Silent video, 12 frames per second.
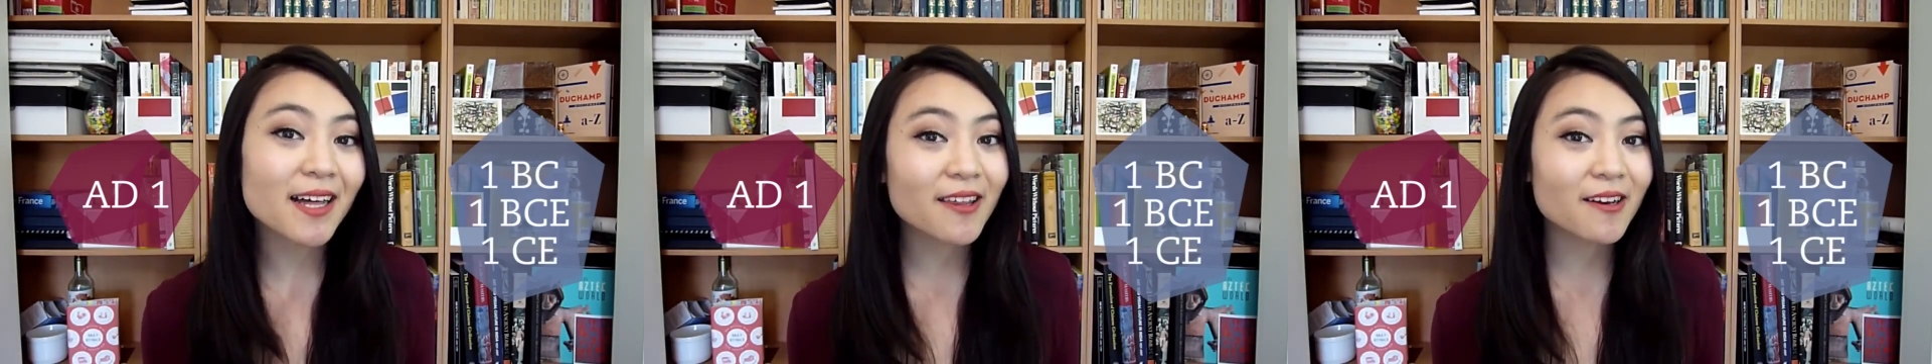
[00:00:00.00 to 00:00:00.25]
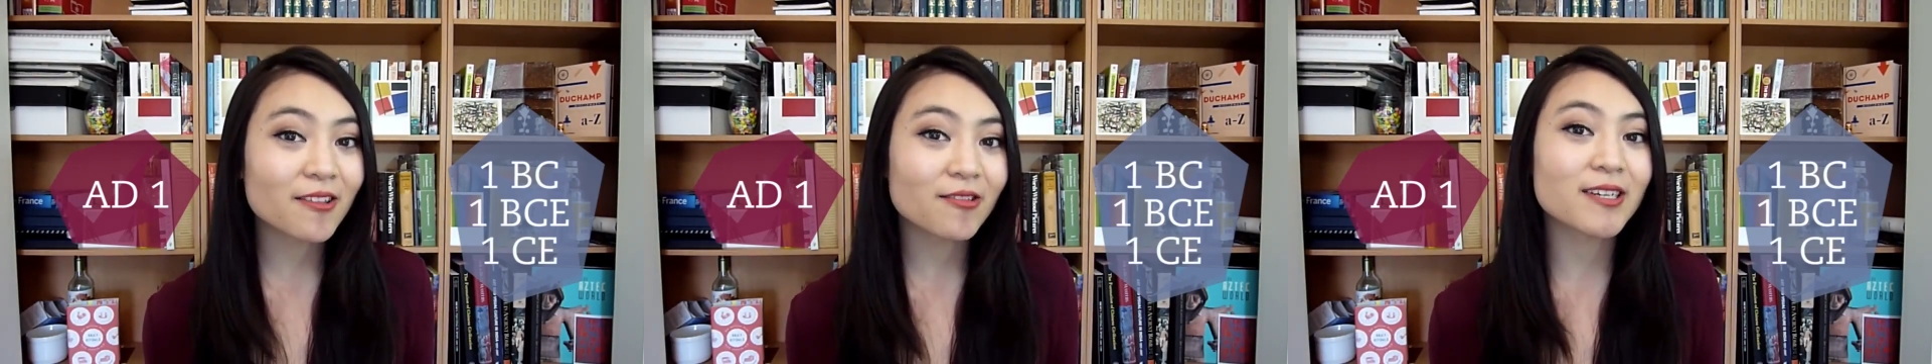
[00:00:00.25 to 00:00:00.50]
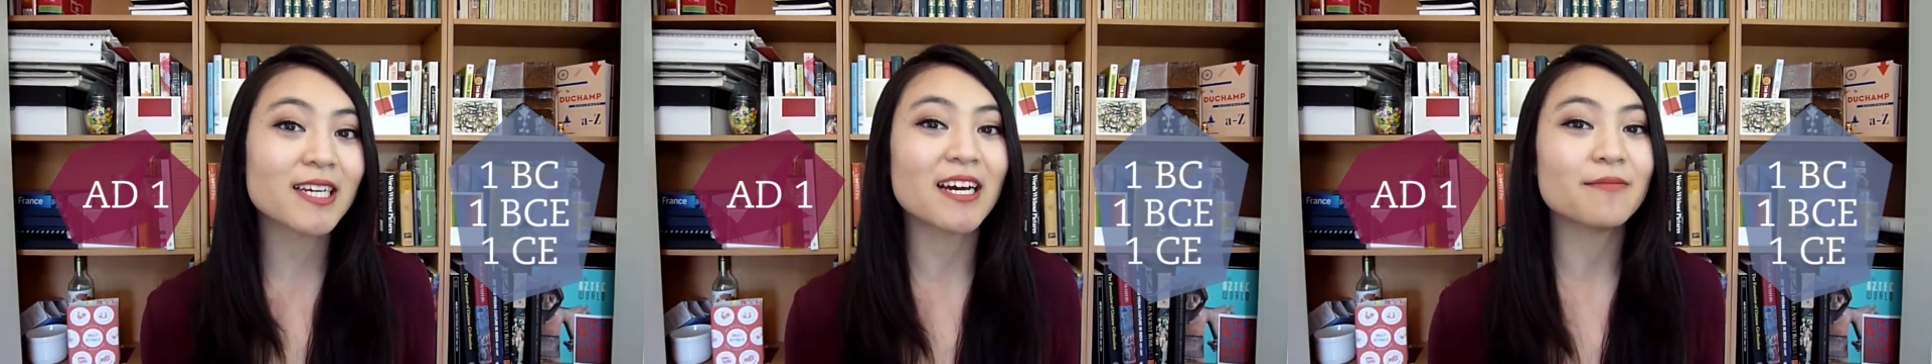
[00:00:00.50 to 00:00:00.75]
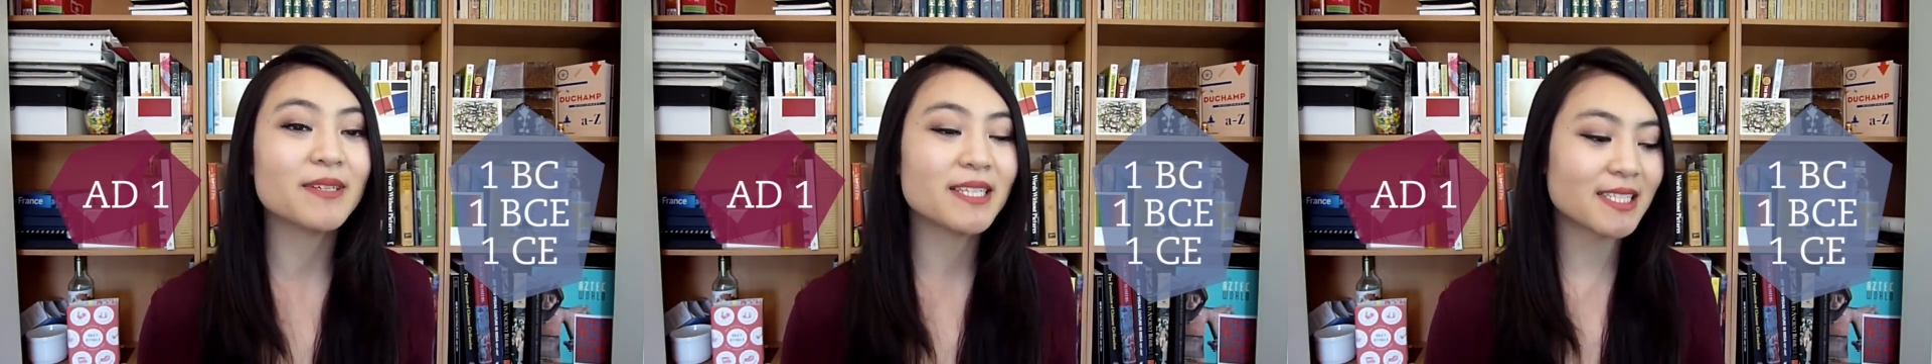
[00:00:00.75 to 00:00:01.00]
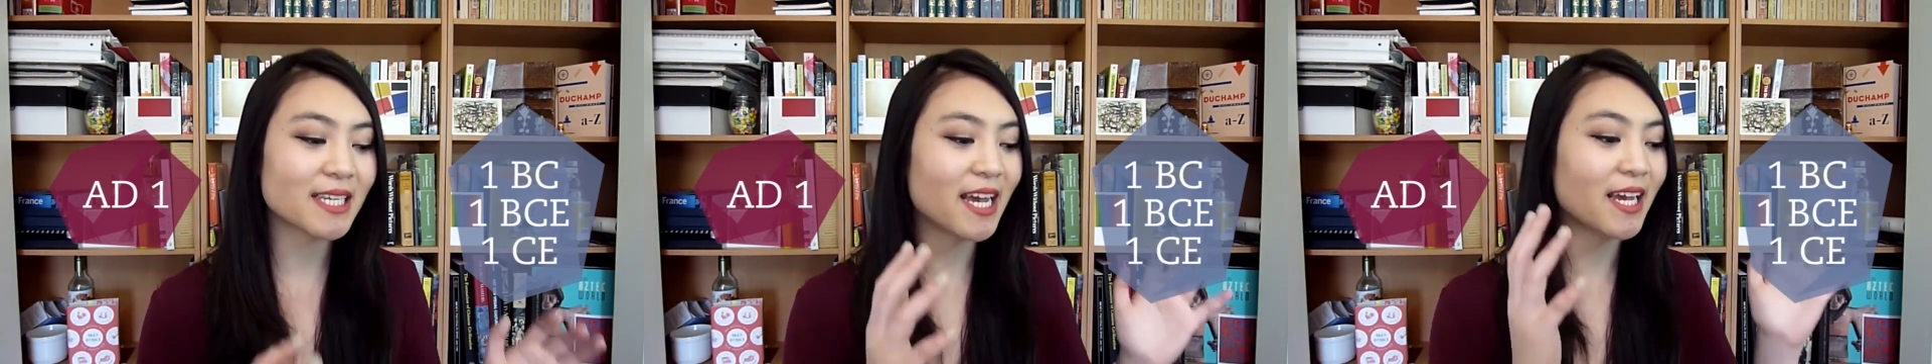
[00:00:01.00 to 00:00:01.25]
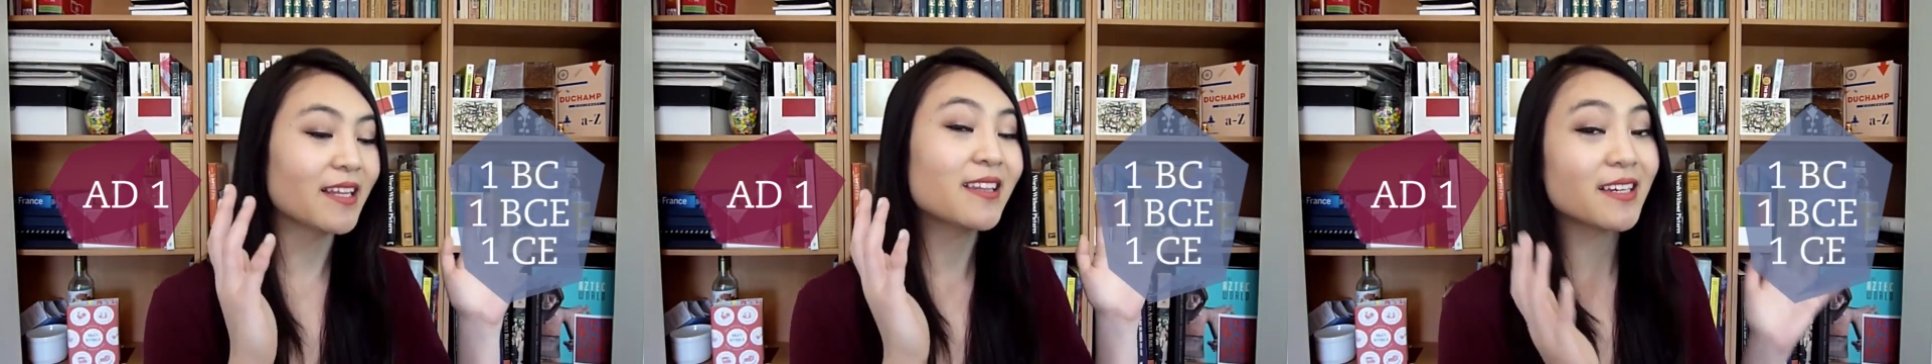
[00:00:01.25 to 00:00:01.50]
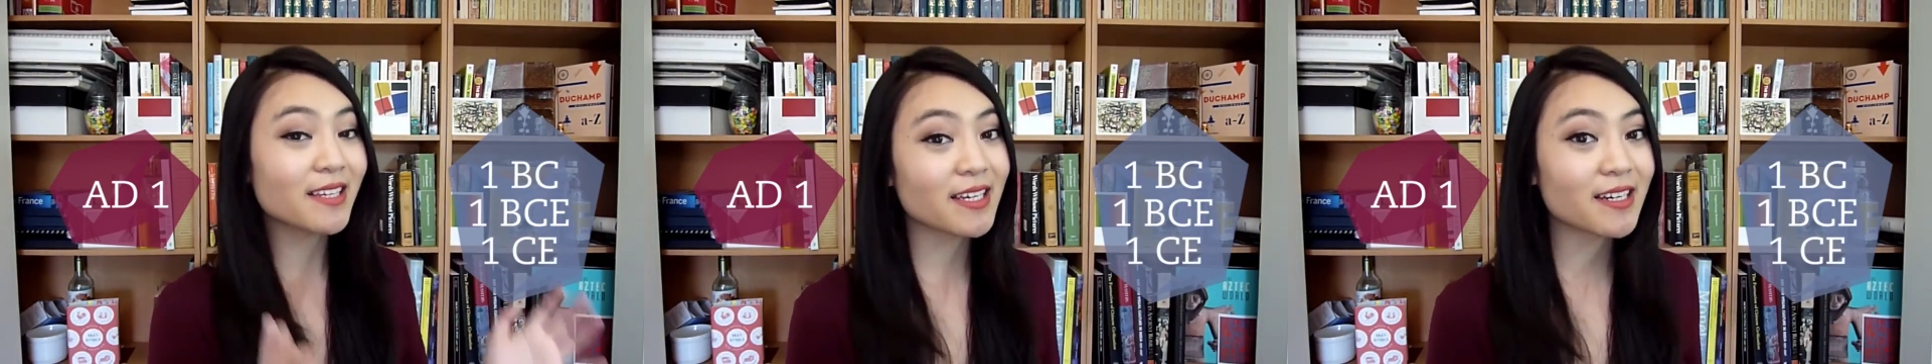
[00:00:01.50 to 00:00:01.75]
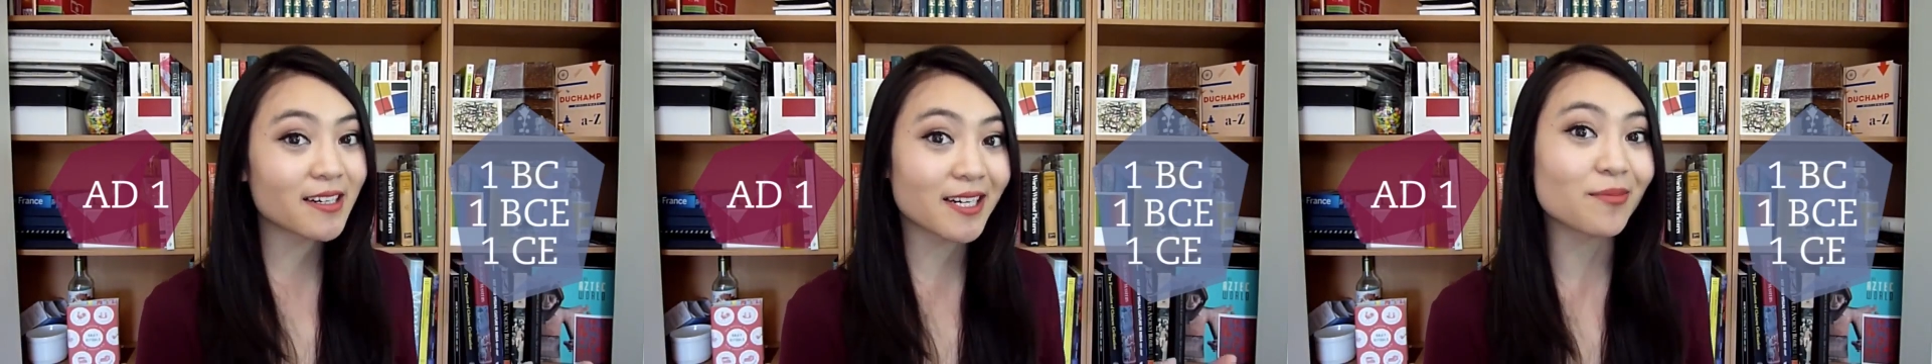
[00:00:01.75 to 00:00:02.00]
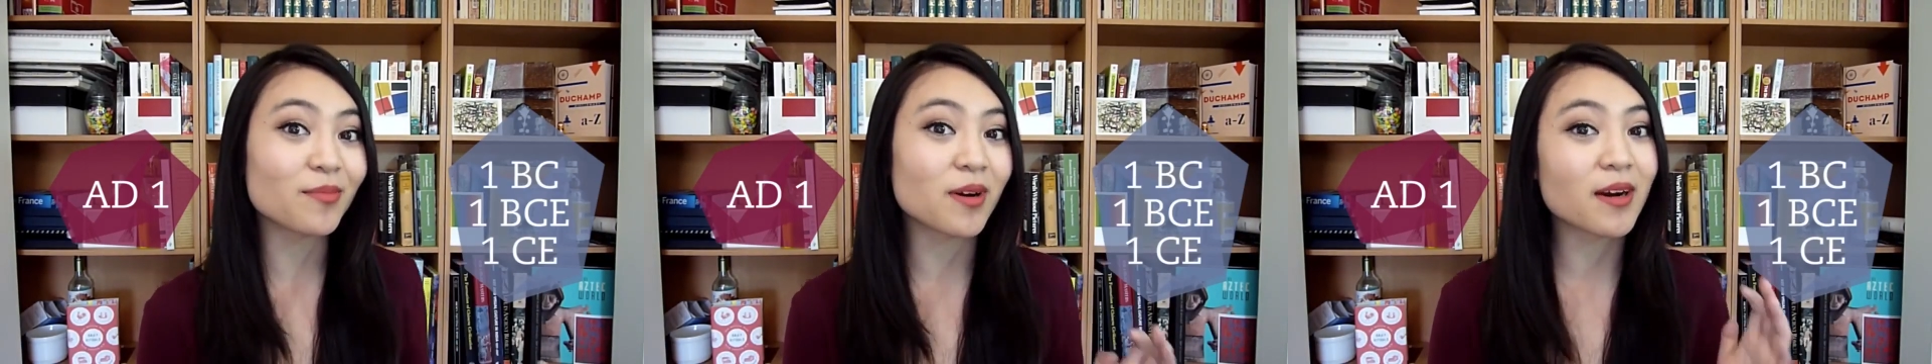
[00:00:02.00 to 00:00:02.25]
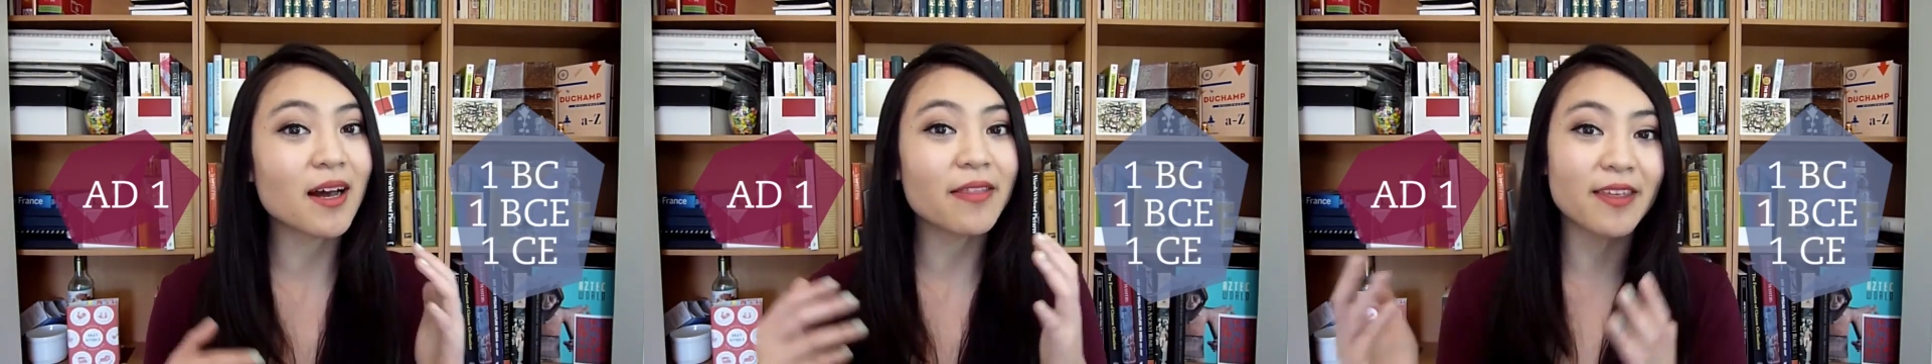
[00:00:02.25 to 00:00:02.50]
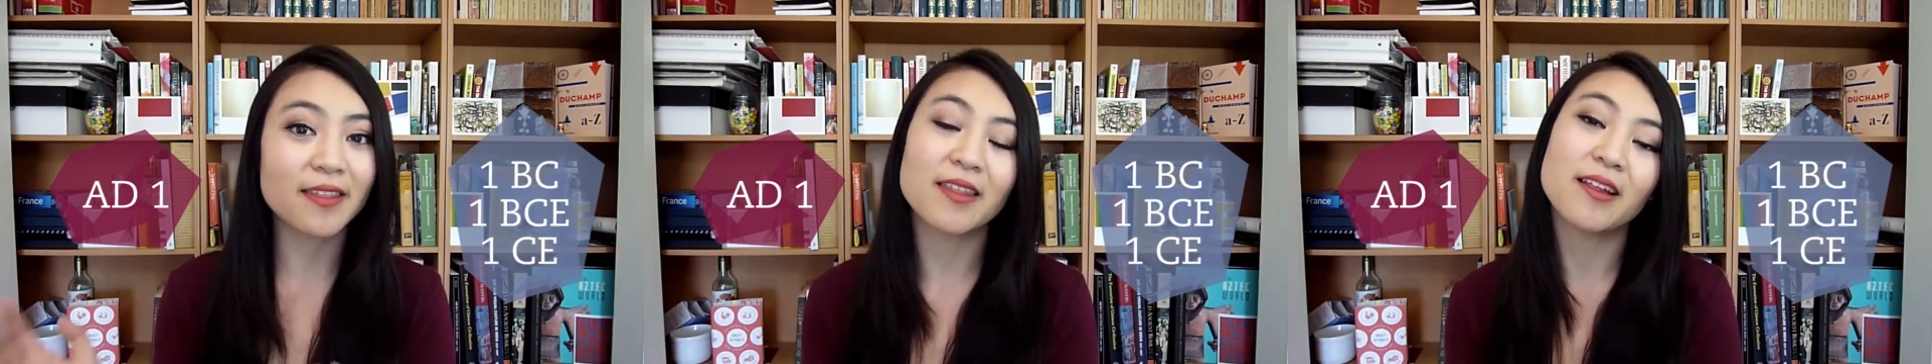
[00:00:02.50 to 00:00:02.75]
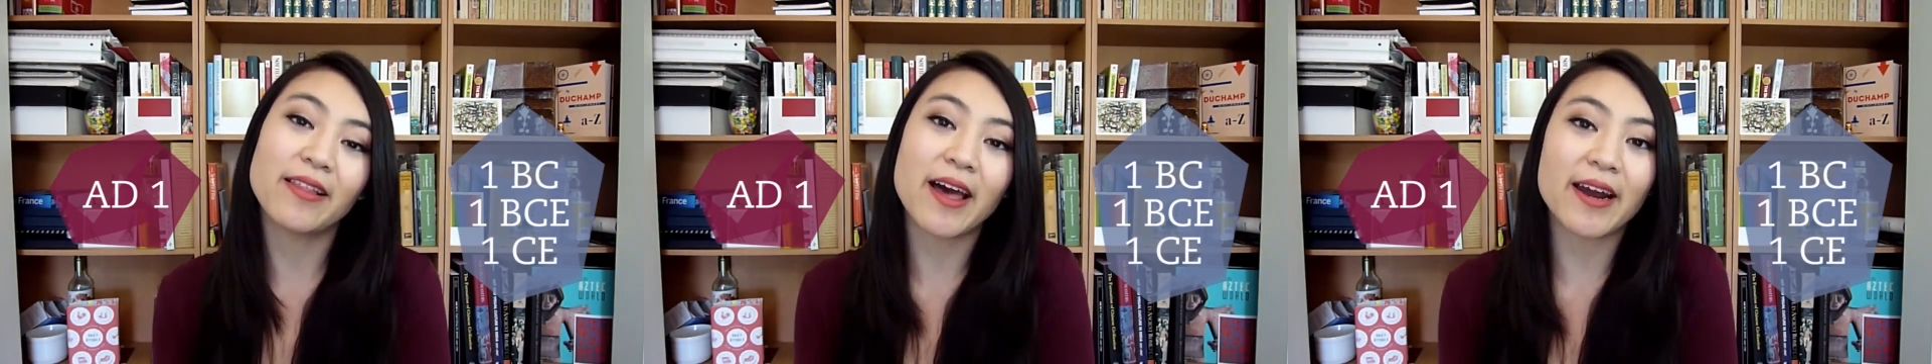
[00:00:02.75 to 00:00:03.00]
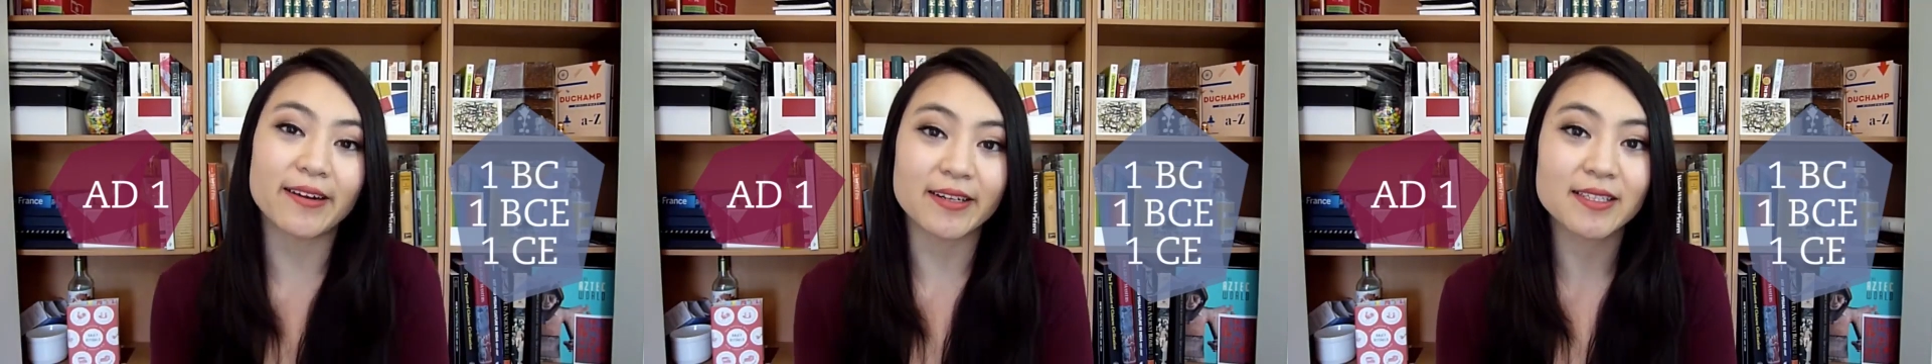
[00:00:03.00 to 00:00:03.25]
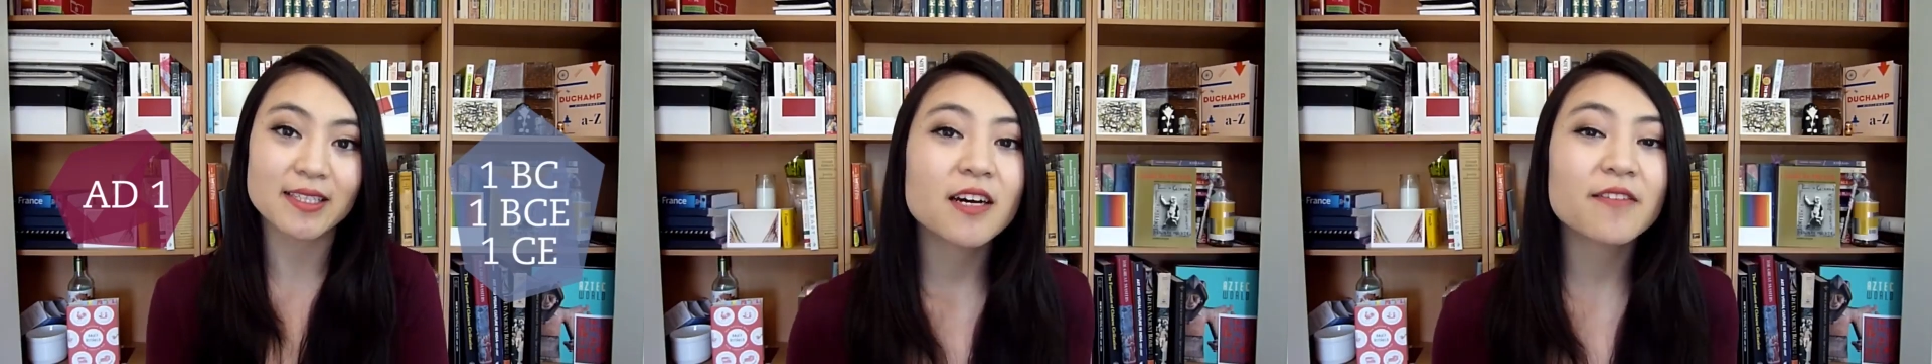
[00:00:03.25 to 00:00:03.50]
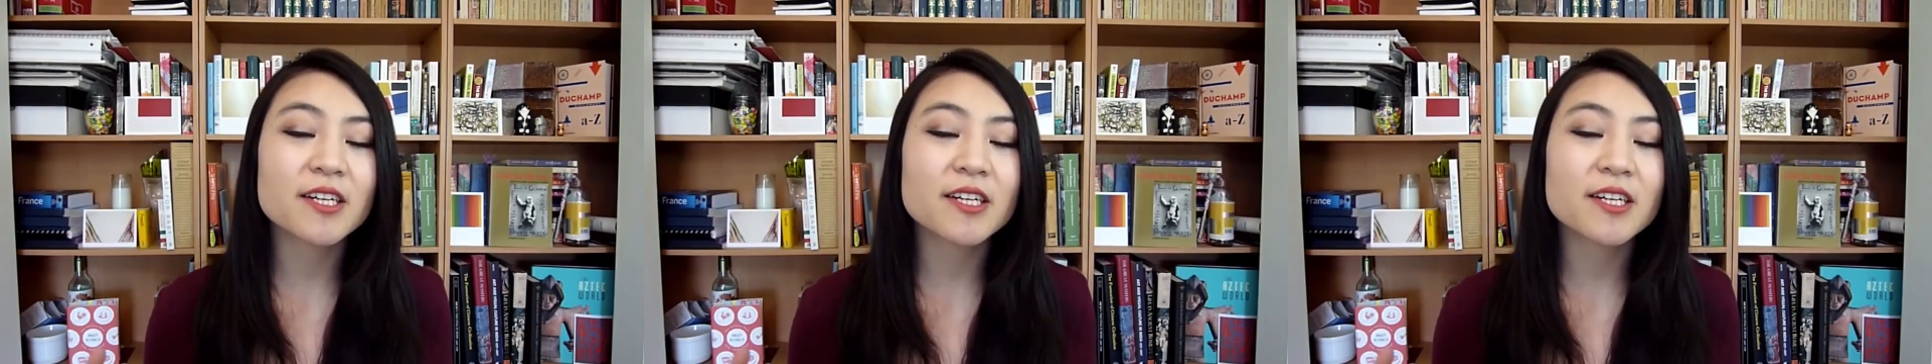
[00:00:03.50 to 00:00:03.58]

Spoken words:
other three I've been saying the year number and then the letters.